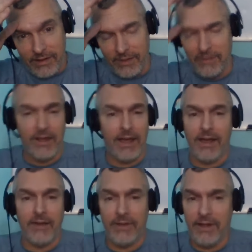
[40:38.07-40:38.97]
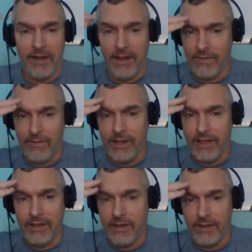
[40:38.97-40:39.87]
Dude, I, I would never
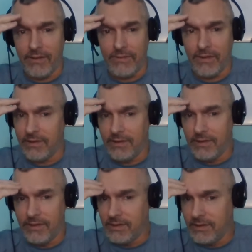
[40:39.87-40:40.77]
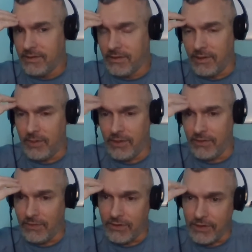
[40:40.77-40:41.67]
eat an elephant. They're
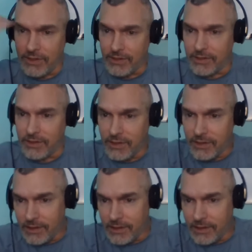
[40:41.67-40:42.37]
beautiful creatures.